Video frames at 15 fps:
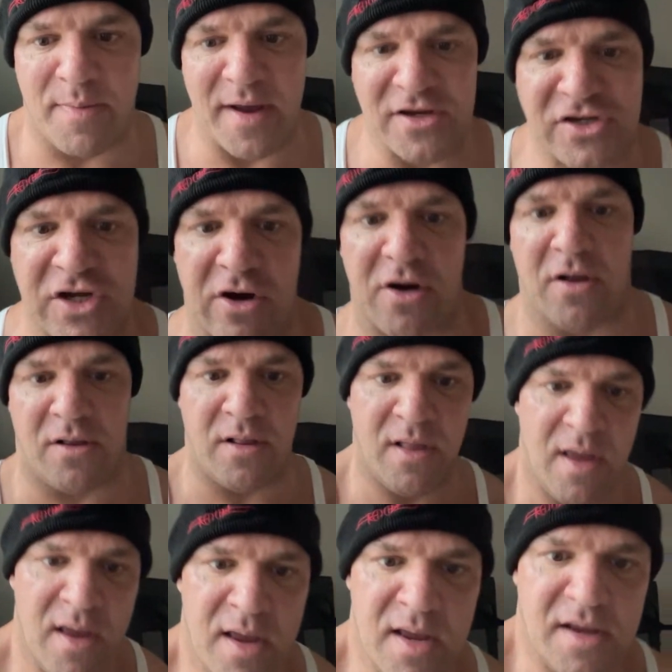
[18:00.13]
My cereal
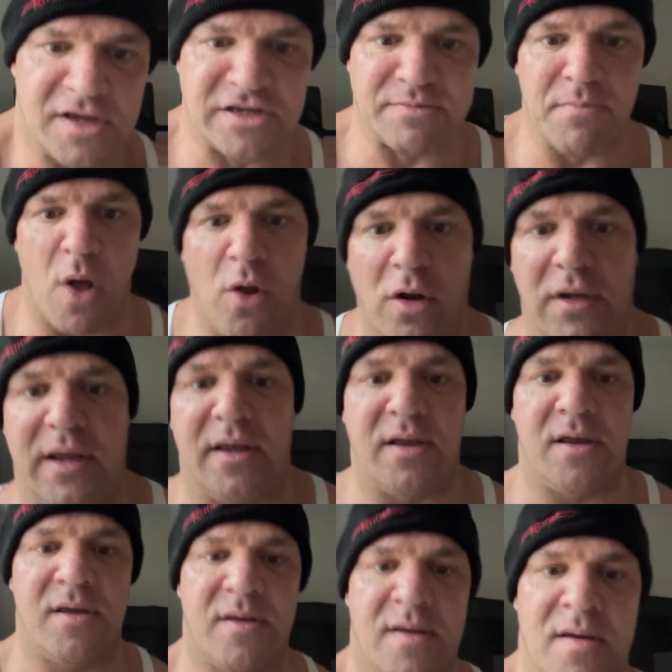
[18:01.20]
is molding.
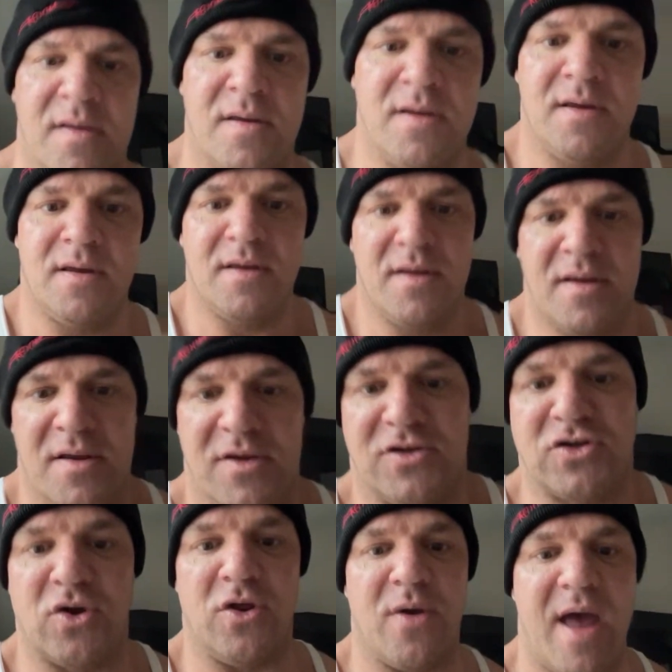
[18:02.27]

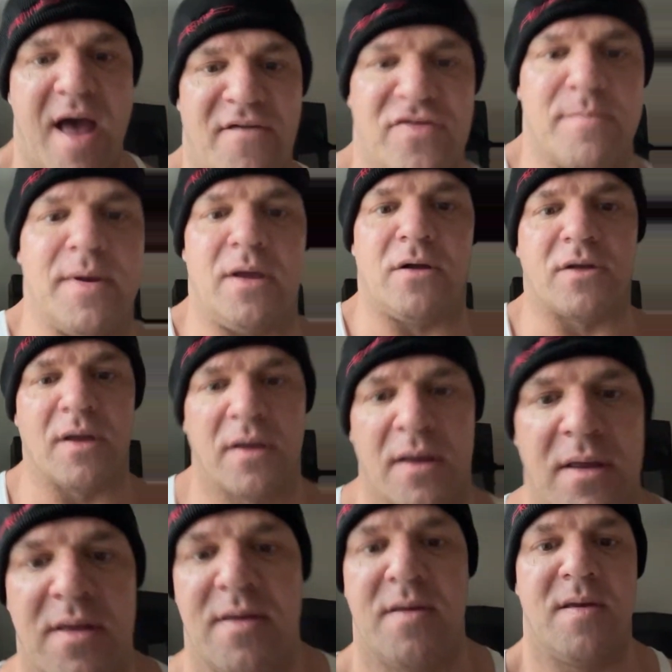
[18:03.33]
So do you have the milk?
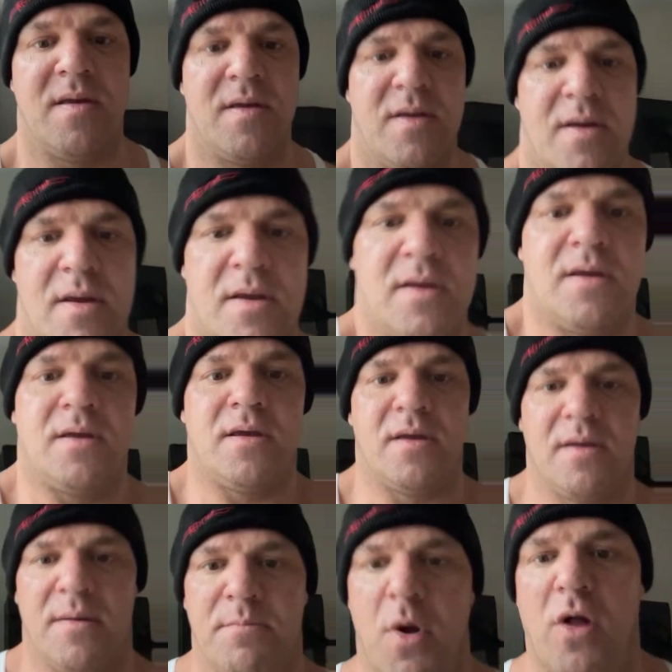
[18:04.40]

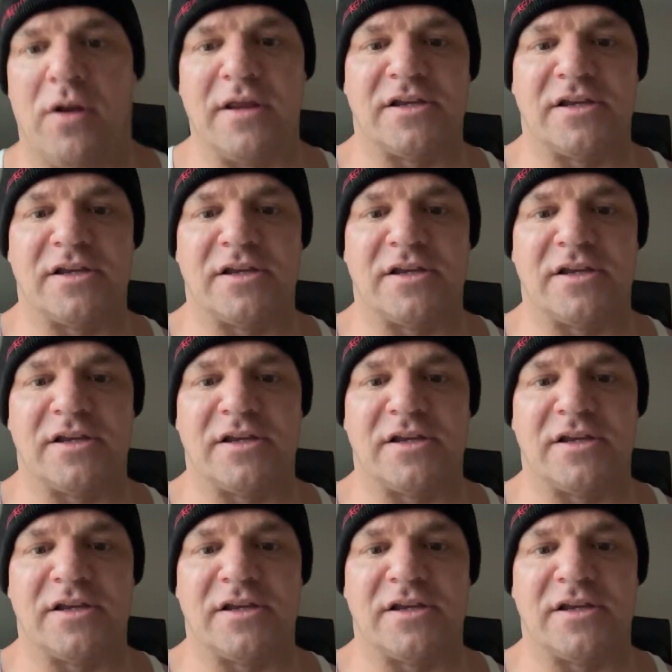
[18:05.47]
Molding